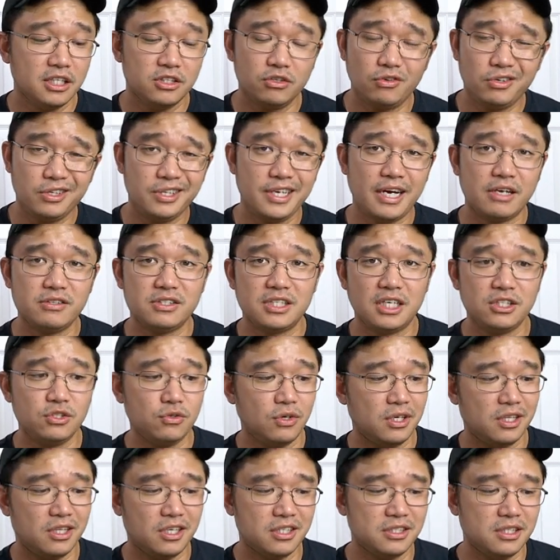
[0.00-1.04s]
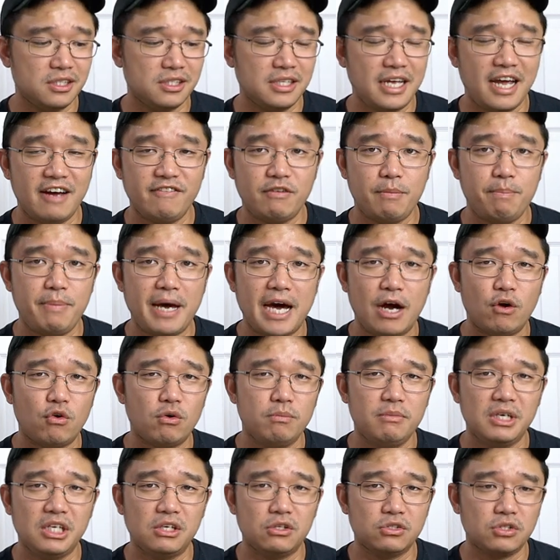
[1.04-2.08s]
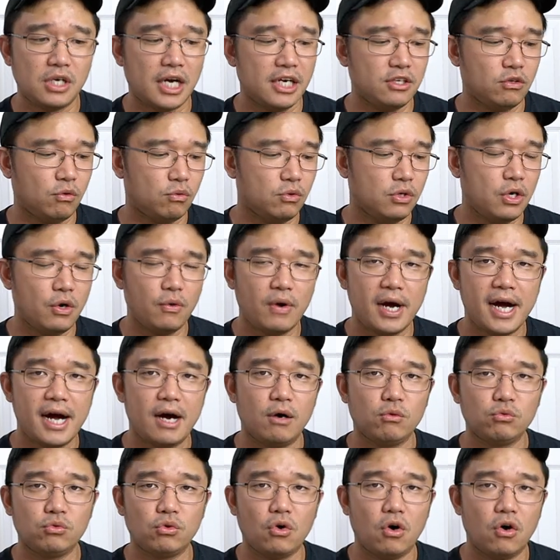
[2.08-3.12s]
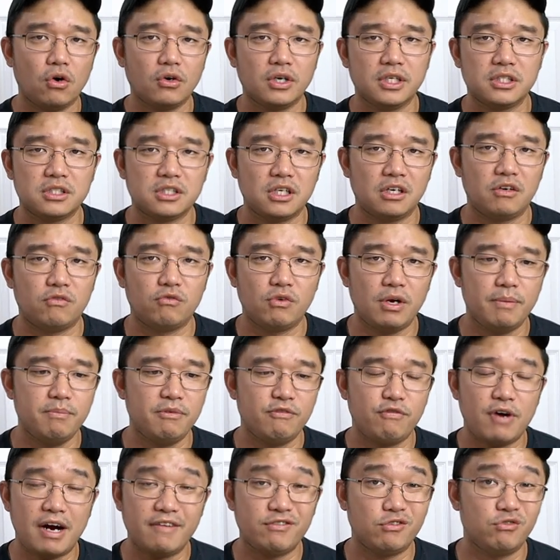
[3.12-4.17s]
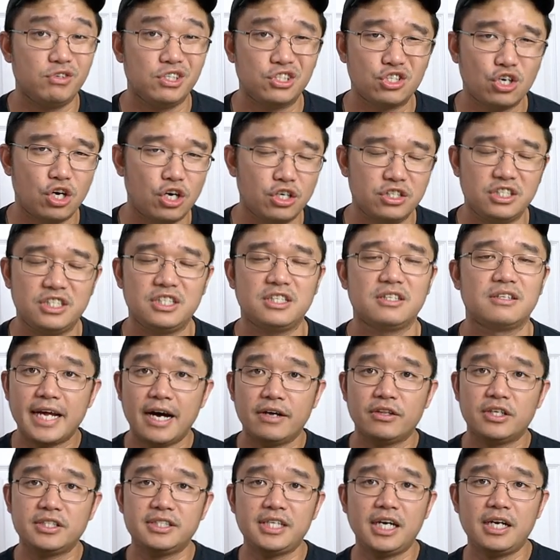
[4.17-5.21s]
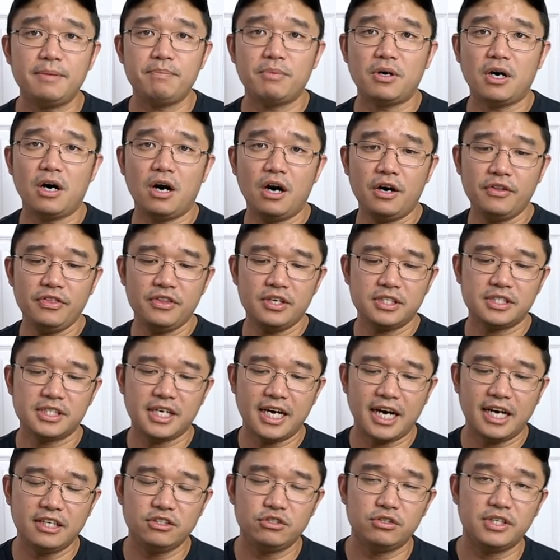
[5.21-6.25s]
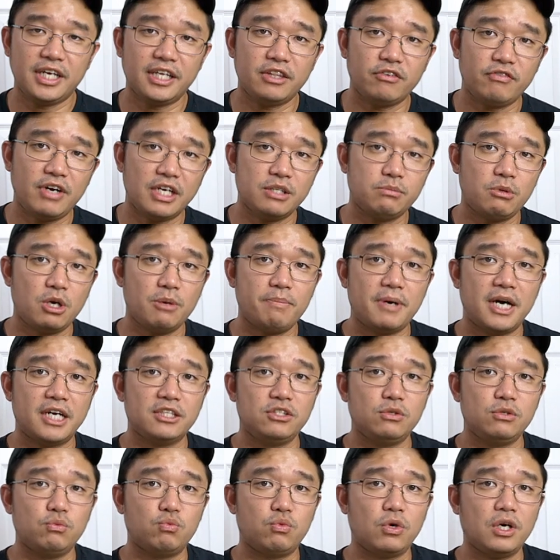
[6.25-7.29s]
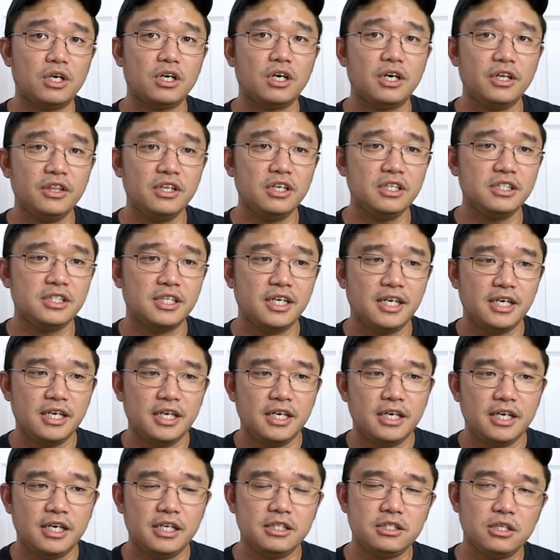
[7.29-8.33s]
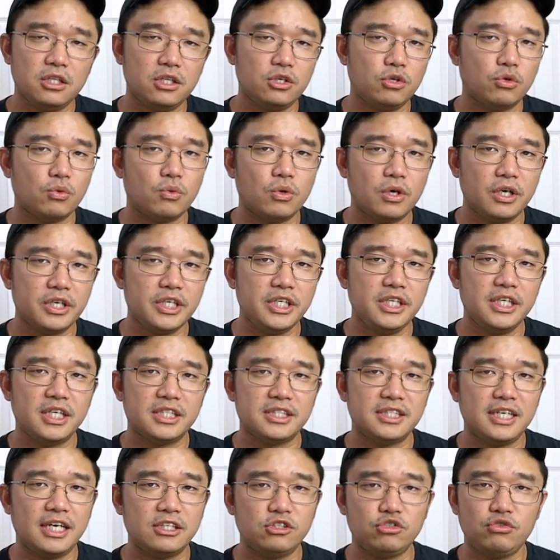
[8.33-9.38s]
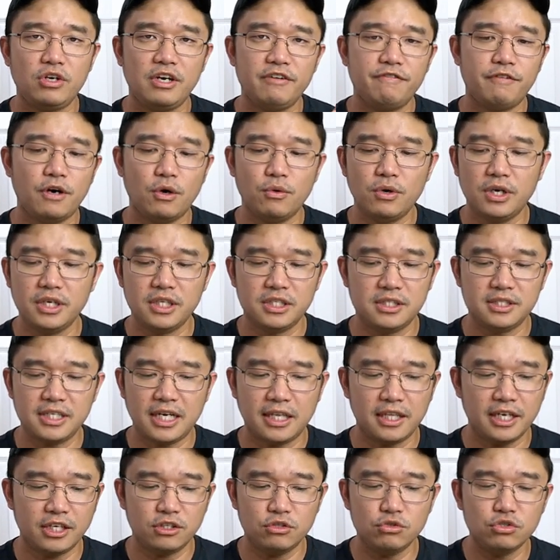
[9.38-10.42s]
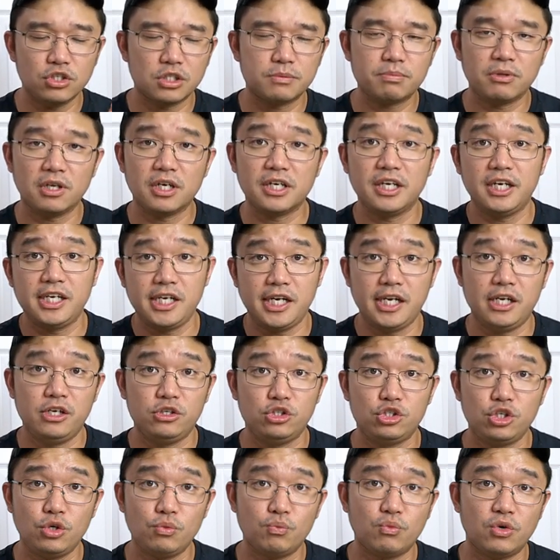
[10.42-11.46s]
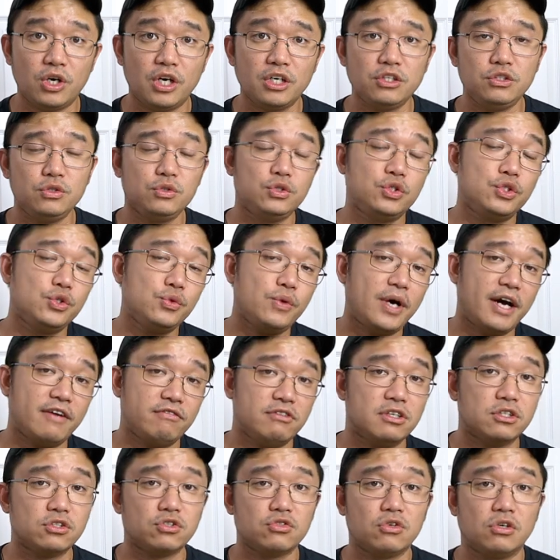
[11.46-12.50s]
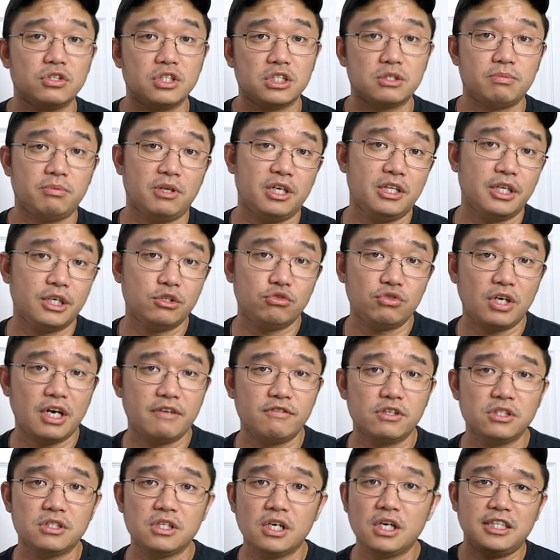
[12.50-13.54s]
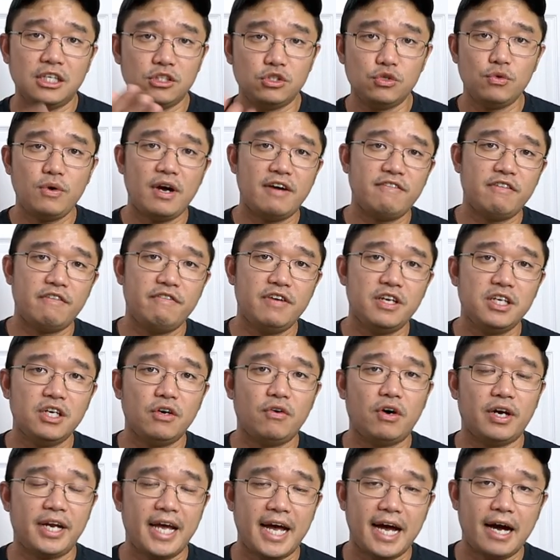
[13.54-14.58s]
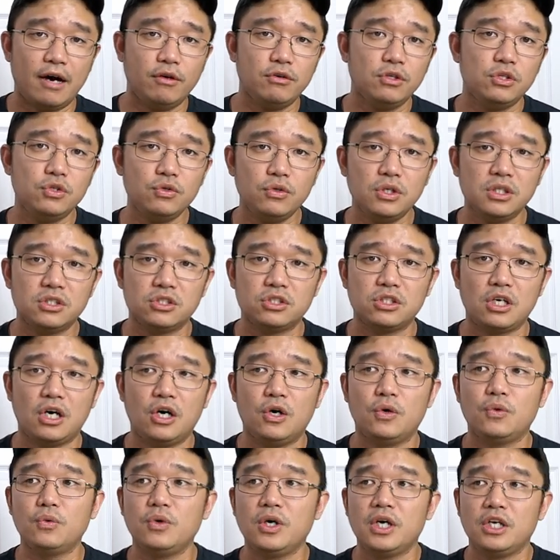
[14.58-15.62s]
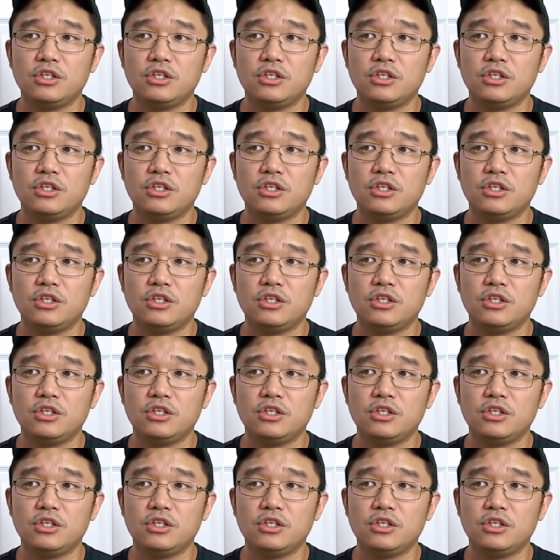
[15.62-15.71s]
The only downside to it, it doesn't have a power meter so I don't know how long it's going to run before I have to recharge it. Now the setup on this guy guide to get the Raspberry Pi to work on this is a little quirky. It's not straightforward. It's not like you just plug it in and it should work. You do have to install DisplayLink drivers. They do have a video on how to do it, so